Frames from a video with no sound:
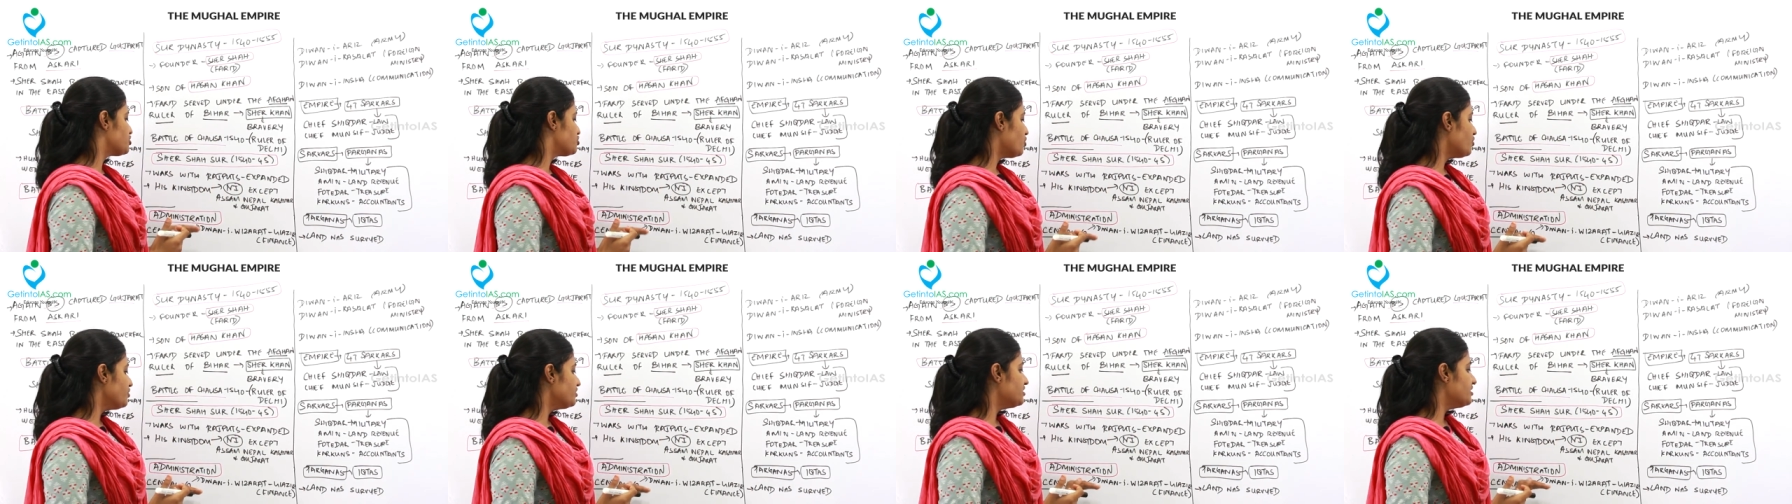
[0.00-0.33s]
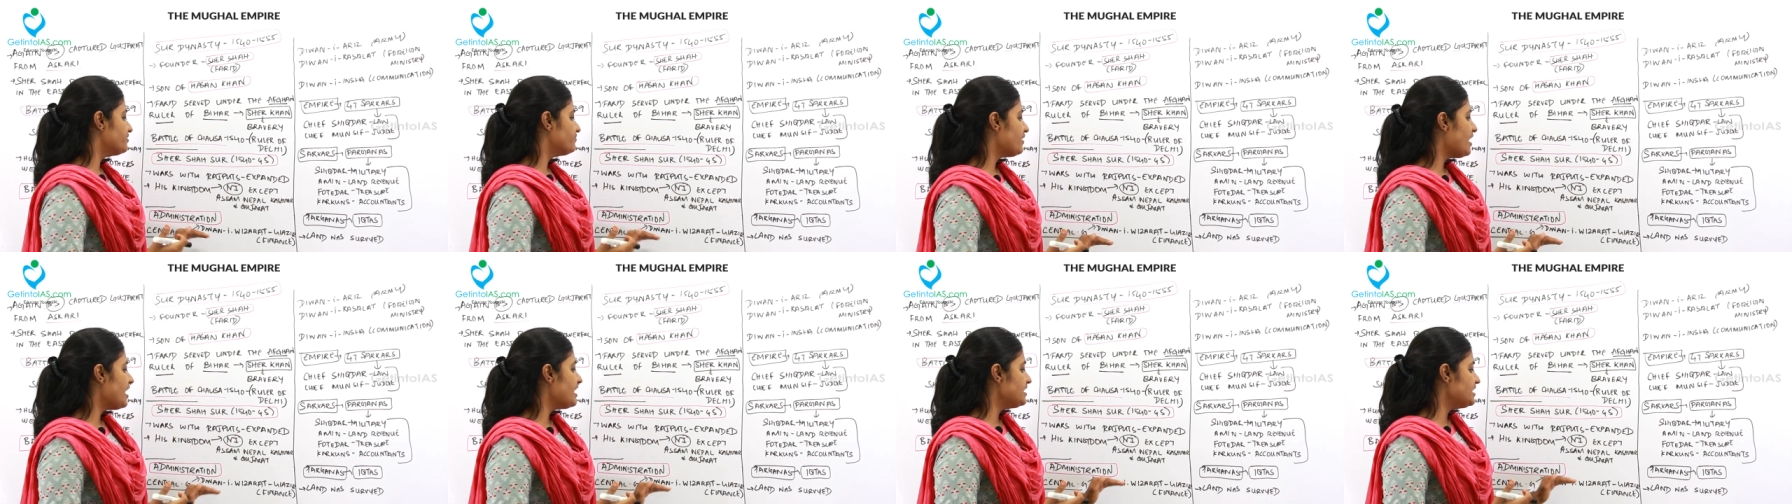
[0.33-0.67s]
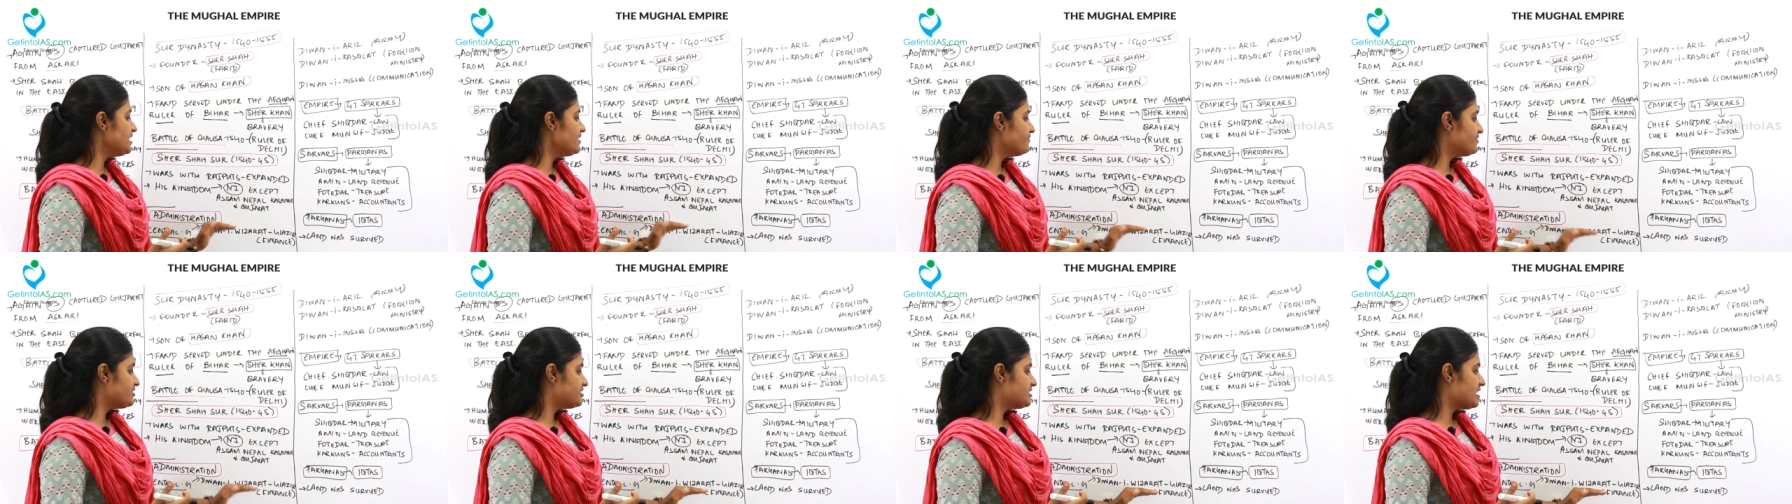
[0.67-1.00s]
So
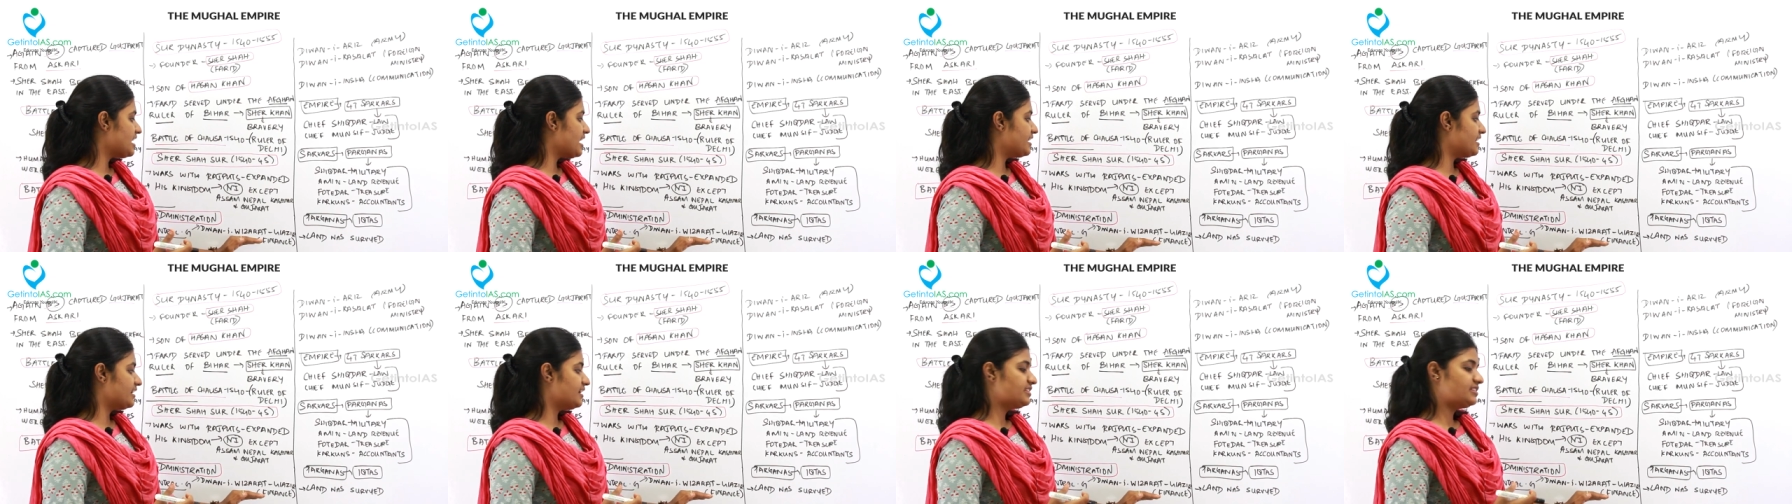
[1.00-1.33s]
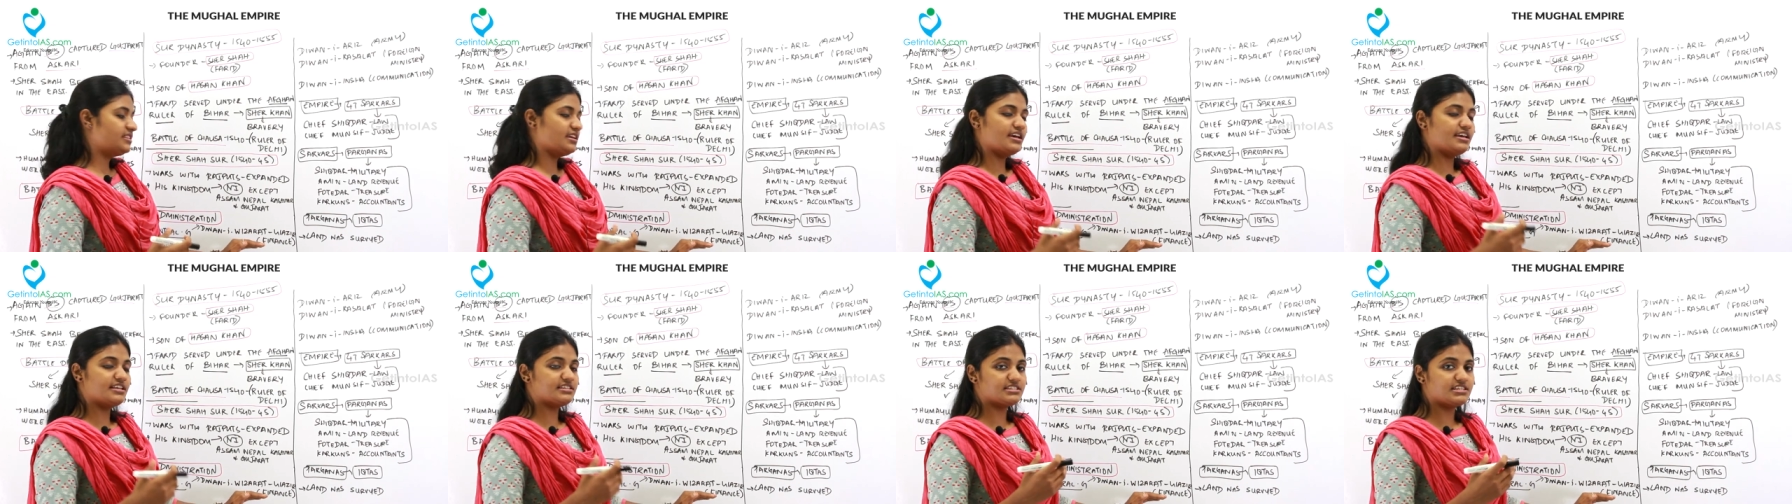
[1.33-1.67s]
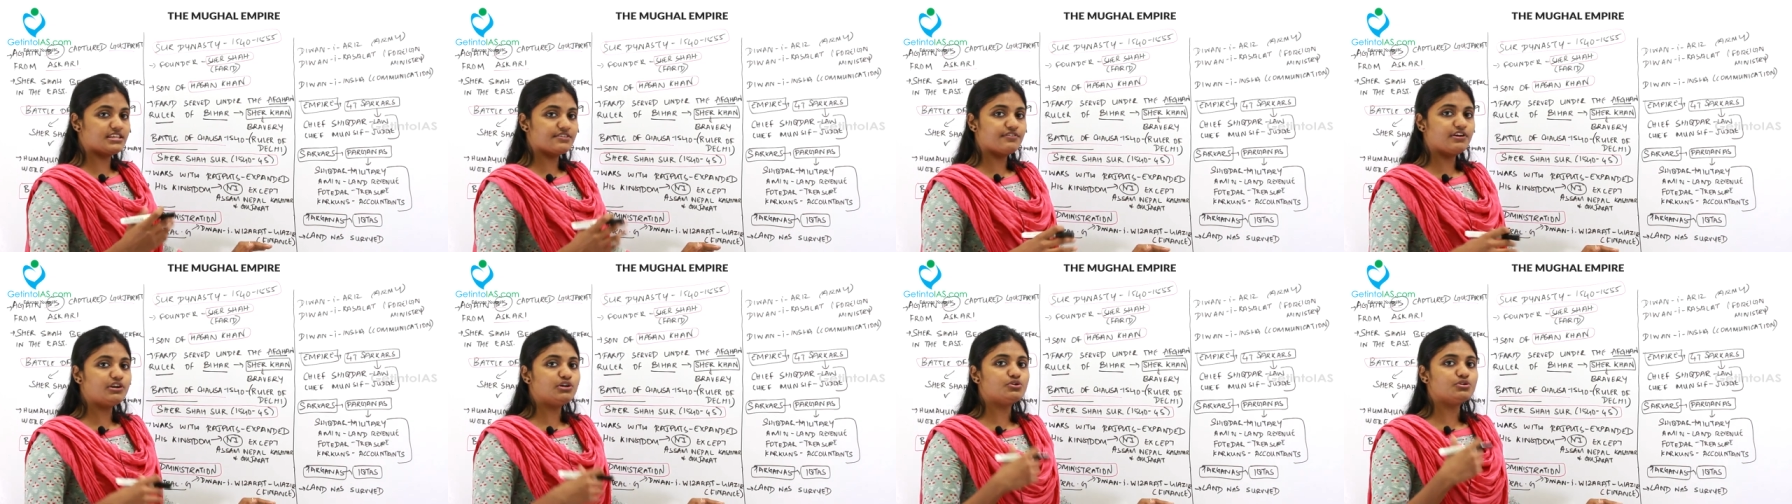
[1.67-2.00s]
Diwan-e-Wizarat is
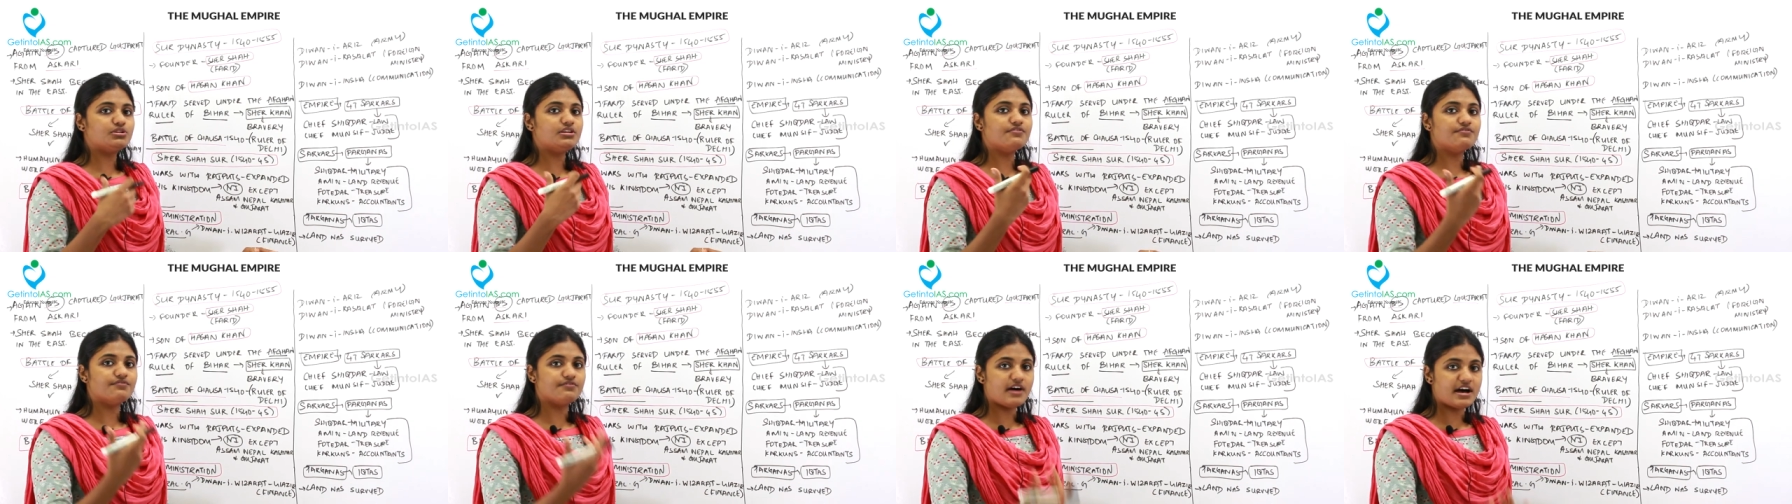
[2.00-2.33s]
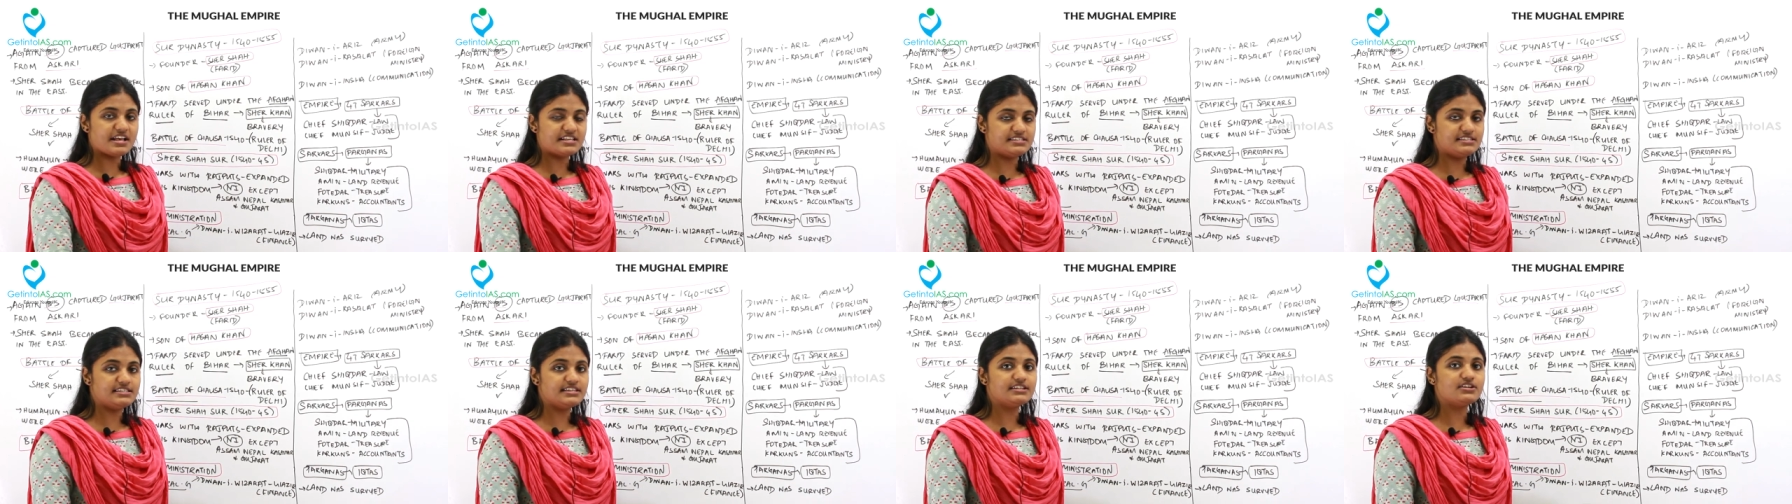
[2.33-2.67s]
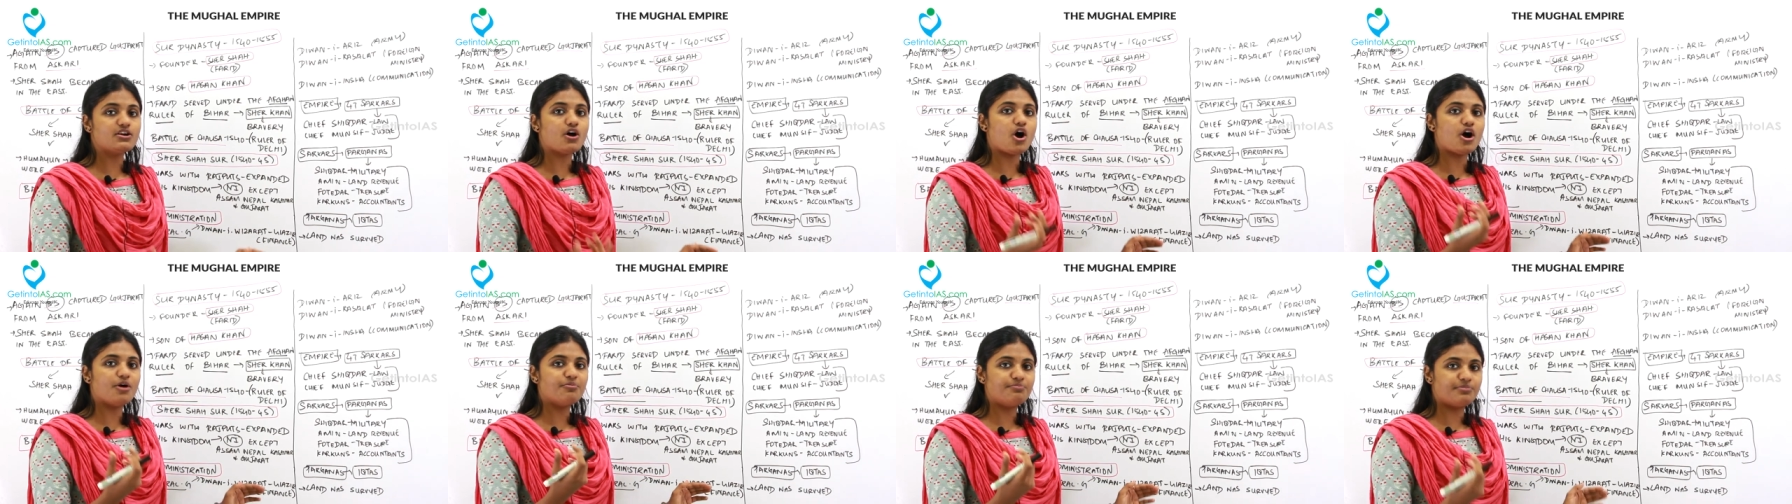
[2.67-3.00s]
given to the
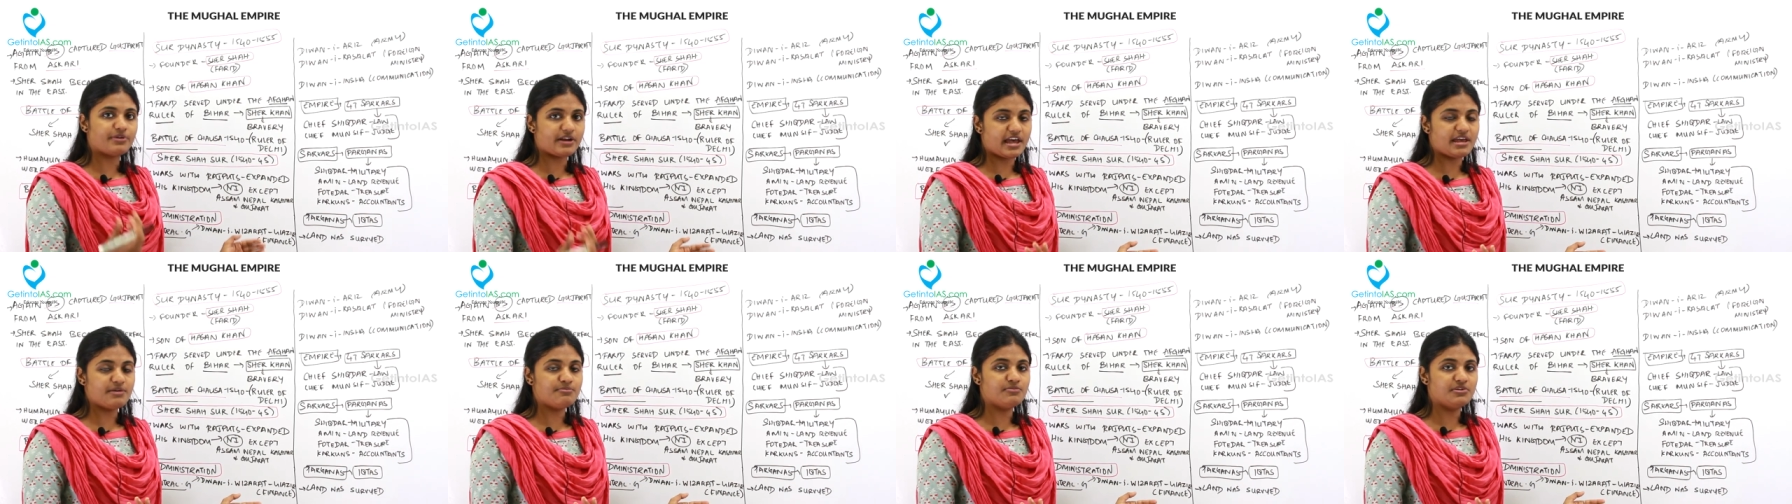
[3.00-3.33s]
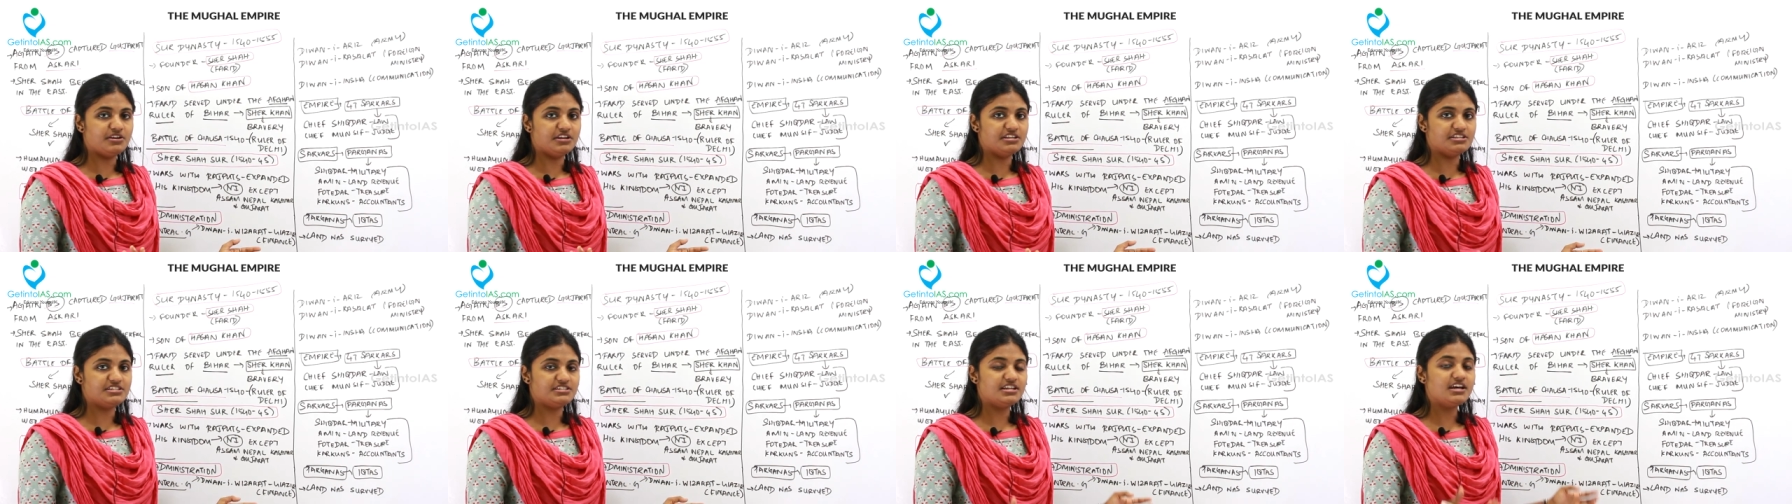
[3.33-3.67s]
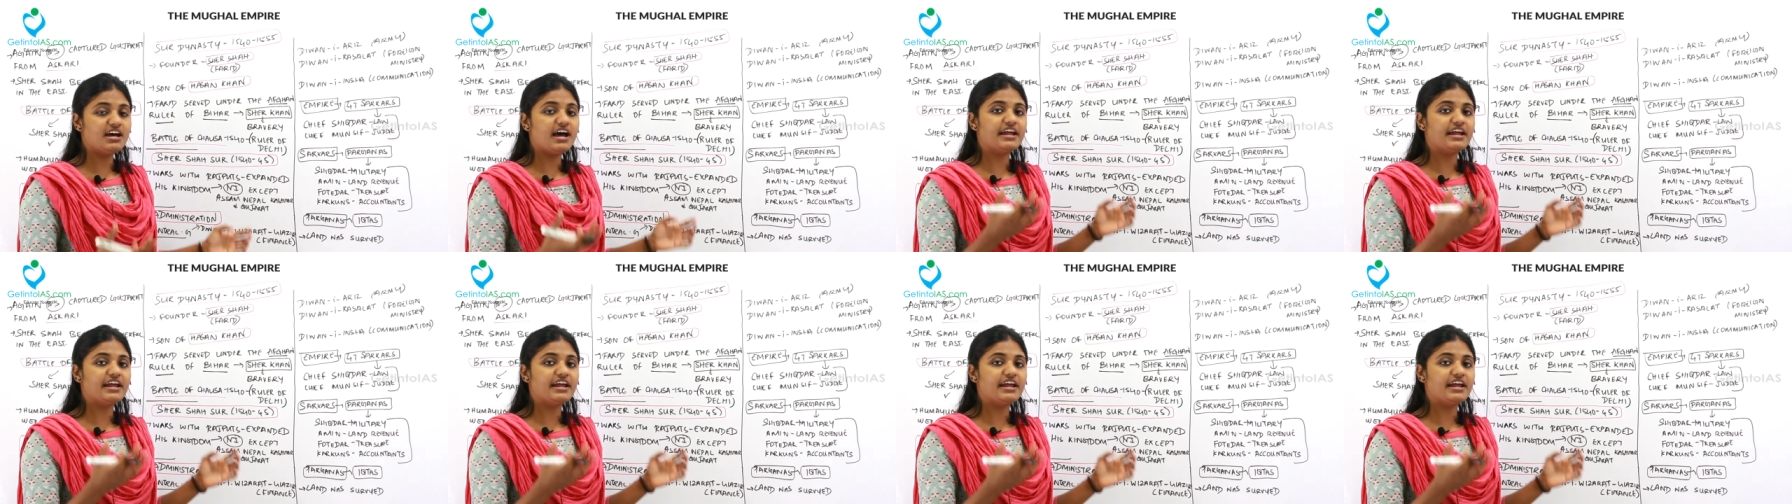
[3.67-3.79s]
Wazir or Prime Minister,